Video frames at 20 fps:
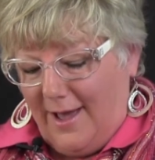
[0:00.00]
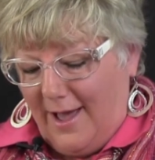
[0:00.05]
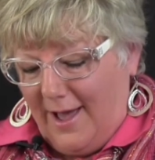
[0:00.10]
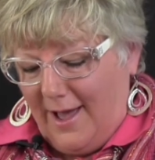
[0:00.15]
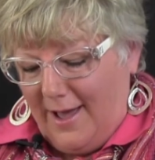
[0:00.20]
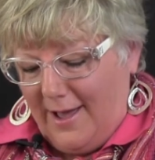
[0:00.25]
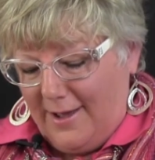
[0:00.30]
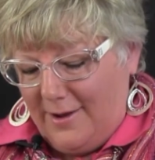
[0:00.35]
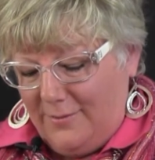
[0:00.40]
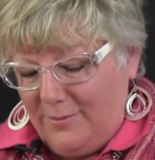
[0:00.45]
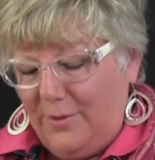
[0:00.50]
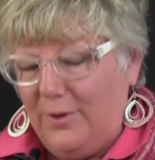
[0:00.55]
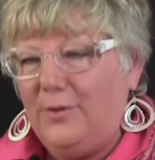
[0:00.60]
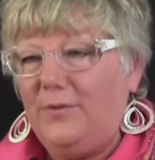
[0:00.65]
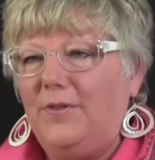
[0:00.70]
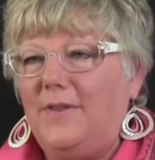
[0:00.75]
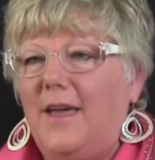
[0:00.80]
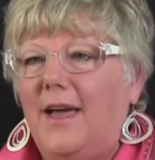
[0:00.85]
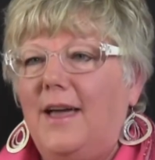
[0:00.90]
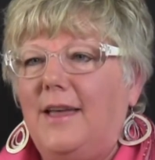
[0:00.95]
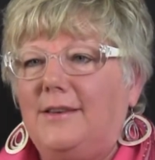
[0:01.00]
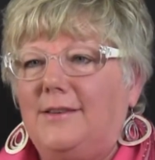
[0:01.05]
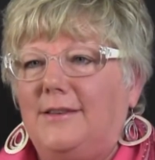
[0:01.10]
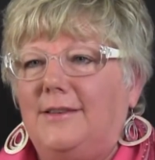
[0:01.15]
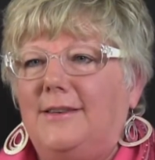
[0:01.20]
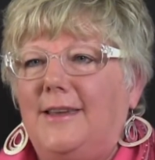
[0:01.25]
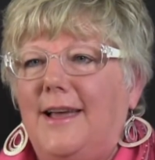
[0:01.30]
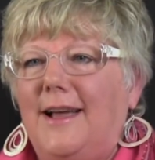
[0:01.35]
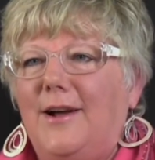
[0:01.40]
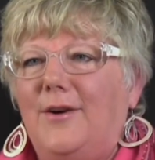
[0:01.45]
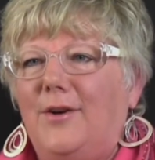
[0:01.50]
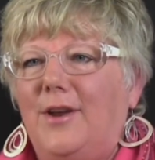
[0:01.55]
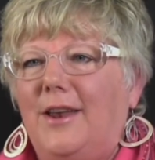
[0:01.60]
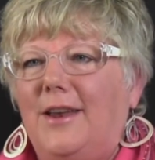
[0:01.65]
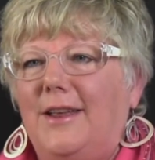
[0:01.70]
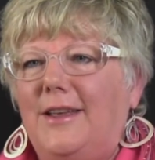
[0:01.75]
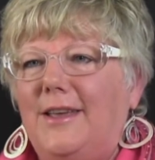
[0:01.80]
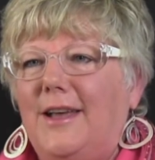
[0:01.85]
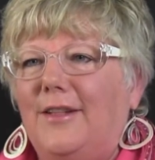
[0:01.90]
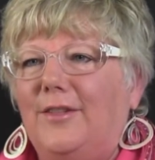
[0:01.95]
I wrote that down
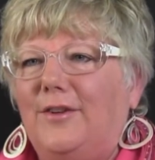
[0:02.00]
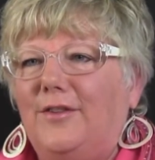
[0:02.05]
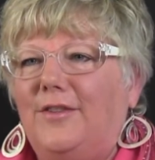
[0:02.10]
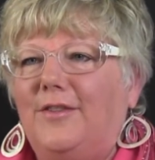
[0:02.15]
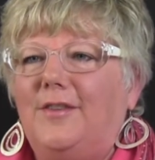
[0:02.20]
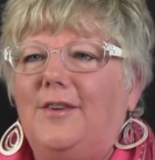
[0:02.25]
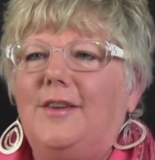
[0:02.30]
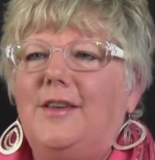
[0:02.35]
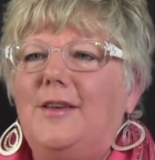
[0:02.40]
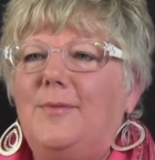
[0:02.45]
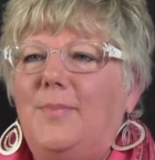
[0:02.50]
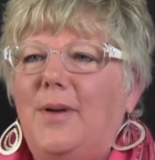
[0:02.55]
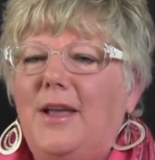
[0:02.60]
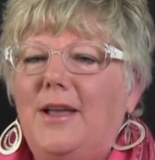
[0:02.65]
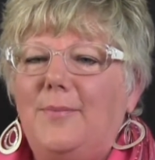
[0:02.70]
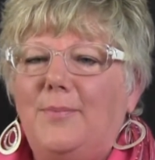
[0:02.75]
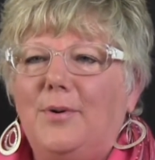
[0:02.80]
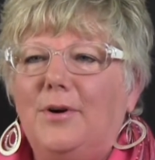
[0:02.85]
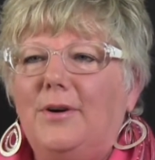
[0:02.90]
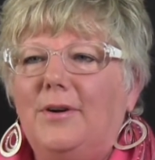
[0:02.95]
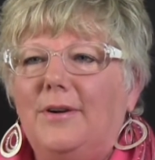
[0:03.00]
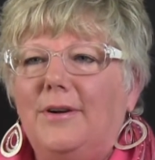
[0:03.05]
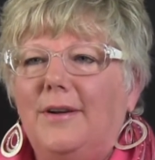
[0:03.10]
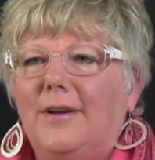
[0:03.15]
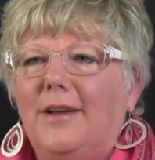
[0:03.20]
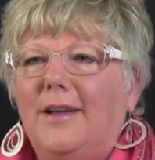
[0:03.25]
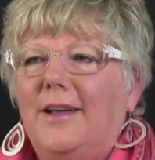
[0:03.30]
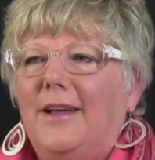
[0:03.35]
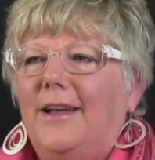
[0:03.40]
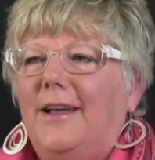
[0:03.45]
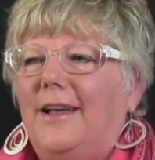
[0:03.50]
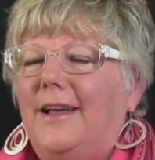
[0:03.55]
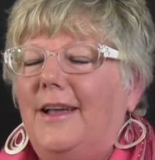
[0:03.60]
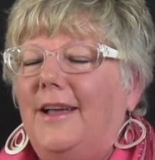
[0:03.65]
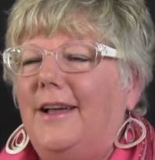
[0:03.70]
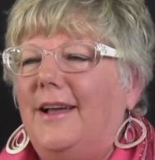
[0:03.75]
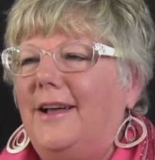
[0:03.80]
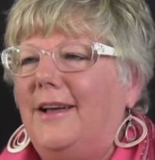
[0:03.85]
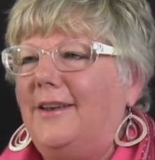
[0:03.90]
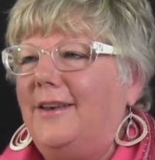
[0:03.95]
on a yellow sticky paper,
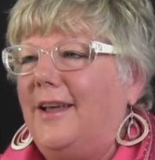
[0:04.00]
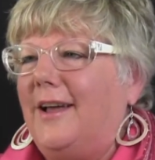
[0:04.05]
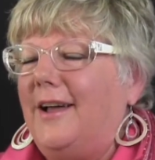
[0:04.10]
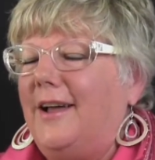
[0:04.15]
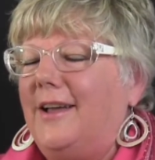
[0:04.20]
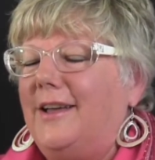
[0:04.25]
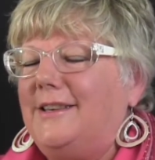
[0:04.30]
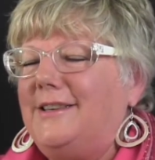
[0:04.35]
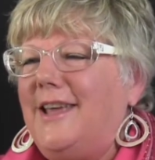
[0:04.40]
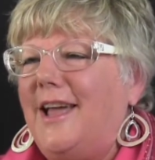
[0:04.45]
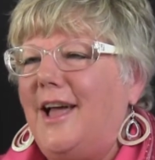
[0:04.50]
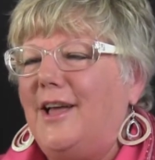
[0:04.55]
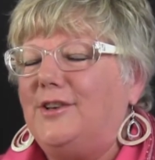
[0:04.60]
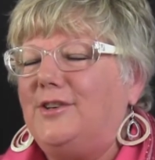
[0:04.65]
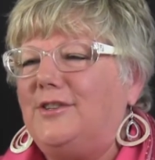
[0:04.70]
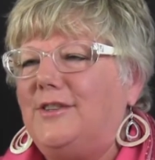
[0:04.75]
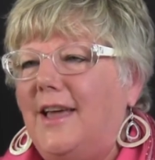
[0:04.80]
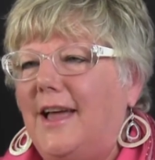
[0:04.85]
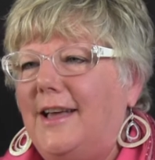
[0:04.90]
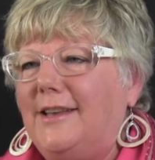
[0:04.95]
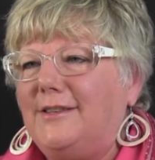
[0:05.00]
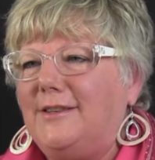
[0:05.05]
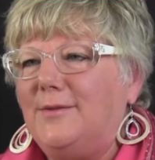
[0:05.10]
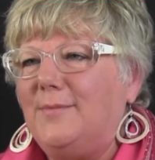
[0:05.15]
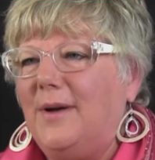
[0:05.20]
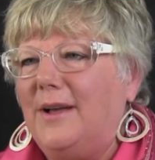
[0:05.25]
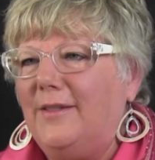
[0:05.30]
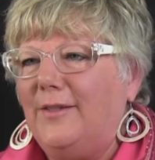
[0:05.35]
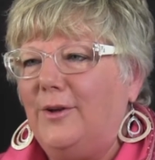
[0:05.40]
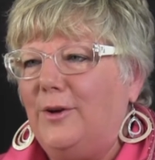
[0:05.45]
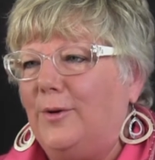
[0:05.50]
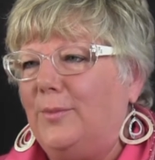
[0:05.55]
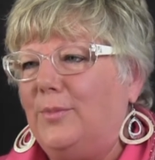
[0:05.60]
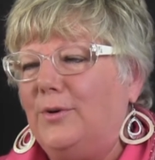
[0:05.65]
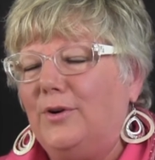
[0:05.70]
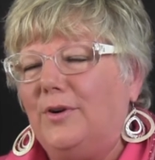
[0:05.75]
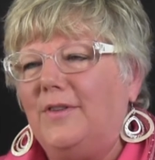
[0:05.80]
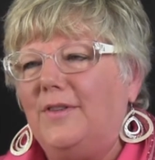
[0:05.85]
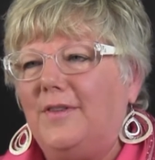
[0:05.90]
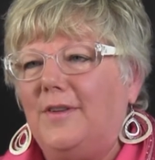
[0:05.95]
and I attached that to my little
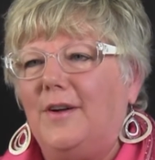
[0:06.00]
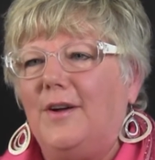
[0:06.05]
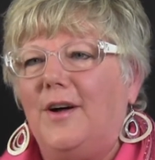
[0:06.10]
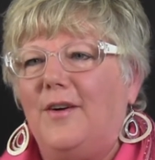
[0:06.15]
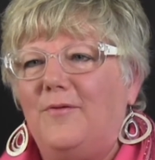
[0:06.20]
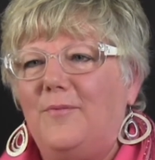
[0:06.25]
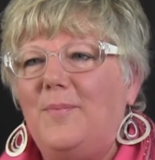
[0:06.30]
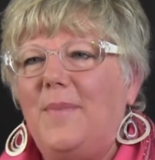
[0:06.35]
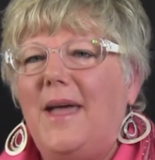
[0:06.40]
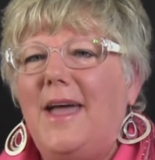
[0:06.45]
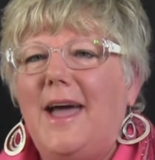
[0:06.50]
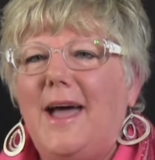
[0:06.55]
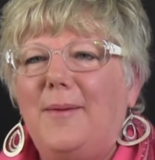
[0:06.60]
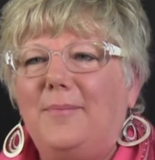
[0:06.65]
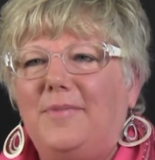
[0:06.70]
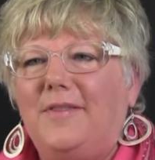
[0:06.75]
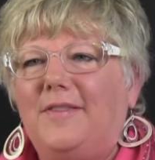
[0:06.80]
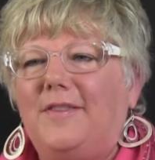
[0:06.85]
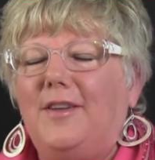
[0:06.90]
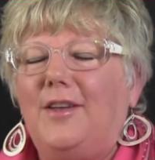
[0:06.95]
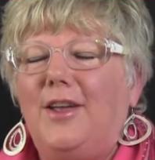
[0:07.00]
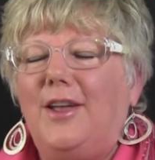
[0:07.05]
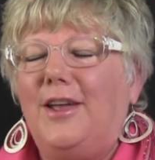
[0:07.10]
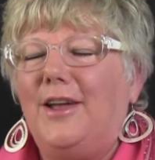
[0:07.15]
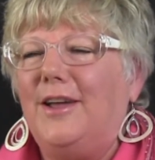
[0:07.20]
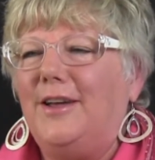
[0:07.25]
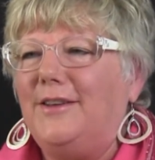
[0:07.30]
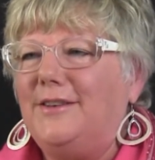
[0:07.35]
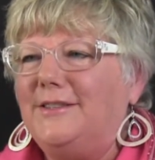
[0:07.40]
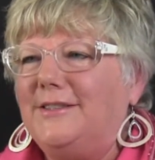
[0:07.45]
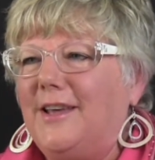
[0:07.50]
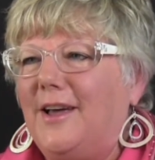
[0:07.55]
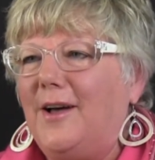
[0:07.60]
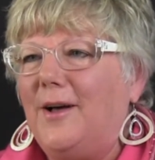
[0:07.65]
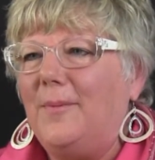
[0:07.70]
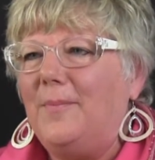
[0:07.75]
books of maps, and